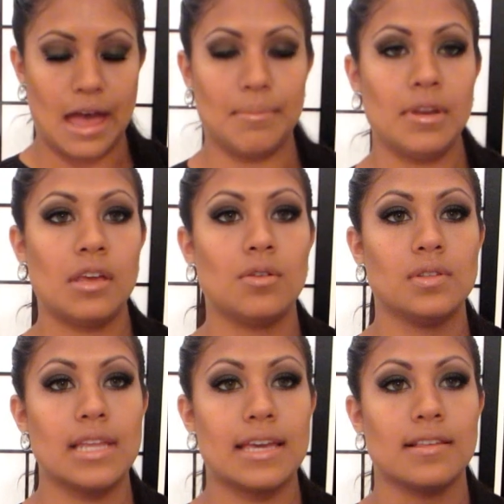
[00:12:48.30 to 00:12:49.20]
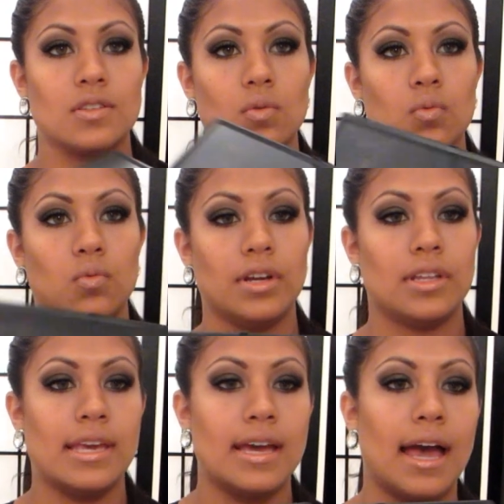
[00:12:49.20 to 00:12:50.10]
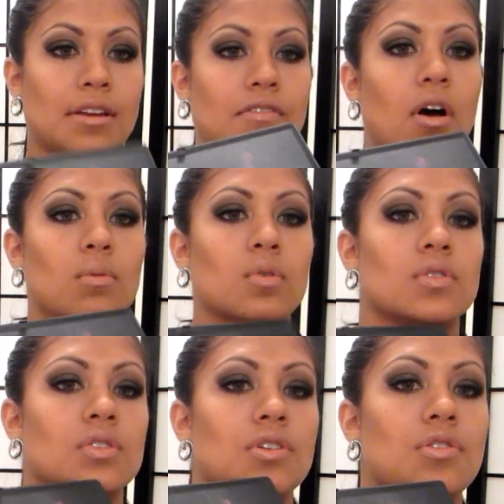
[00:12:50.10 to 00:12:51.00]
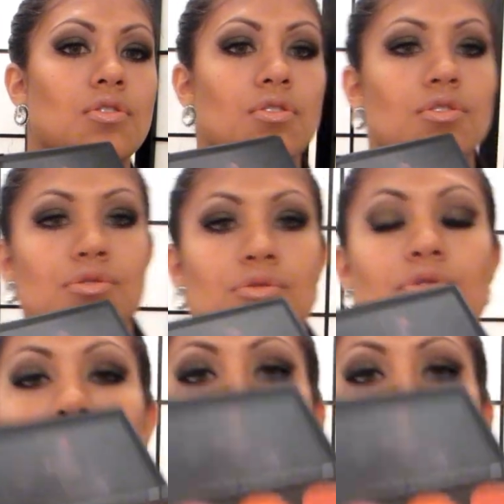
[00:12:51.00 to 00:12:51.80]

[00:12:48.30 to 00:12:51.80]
I'm going to use like this really kind of almost nude